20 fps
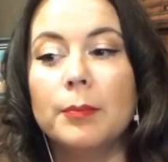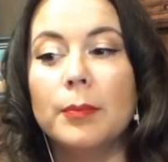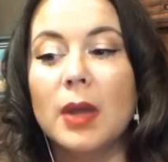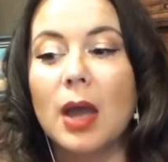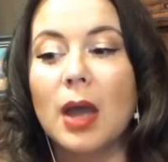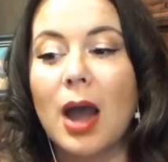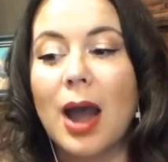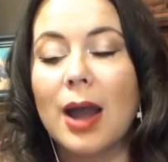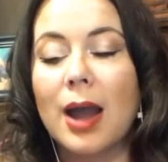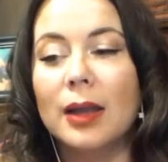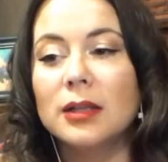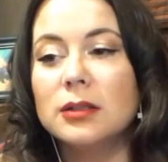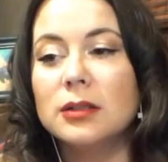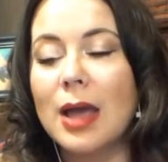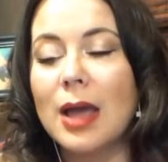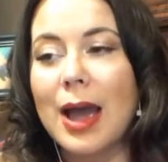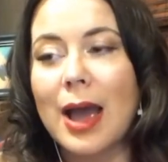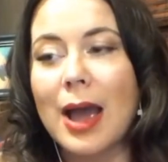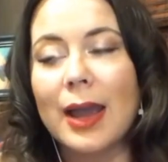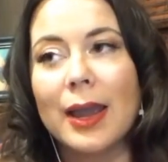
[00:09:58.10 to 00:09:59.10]

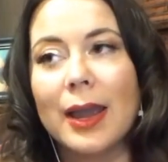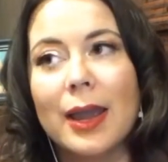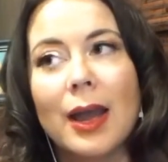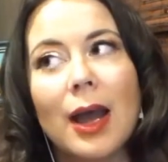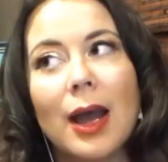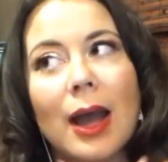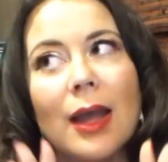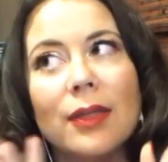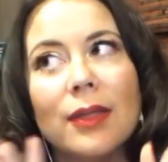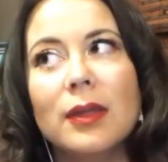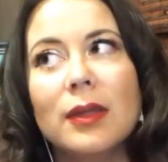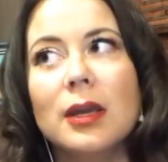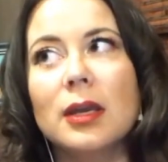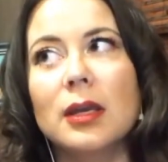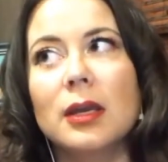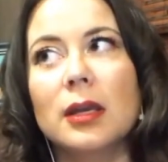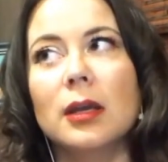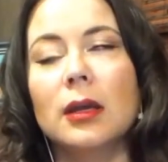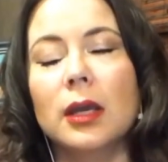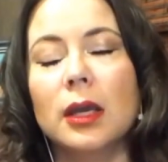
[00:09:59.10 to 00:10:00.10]
I think
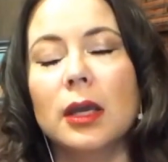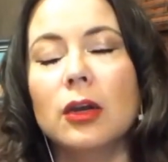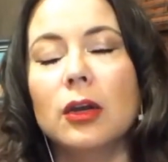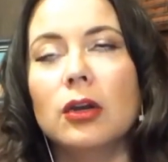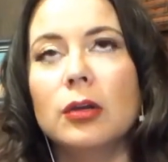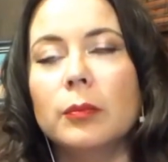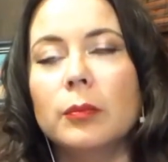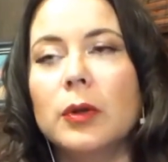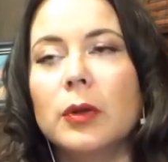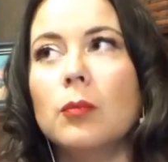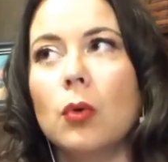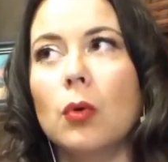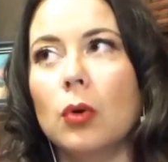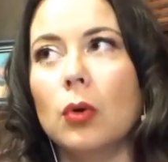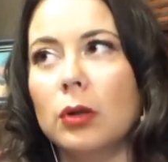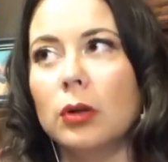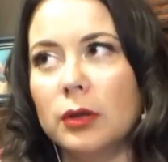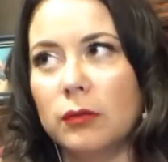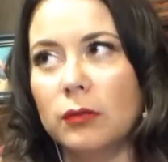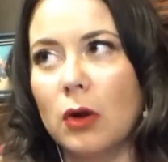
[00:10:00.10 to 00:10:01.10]
it could be
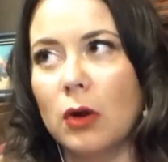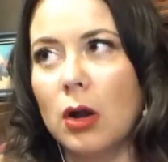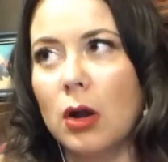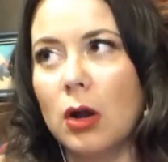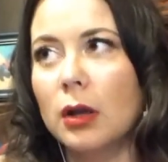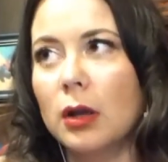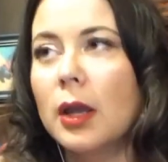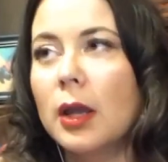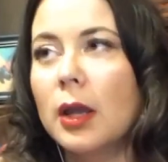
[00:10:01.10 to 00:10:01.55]
morally wrong.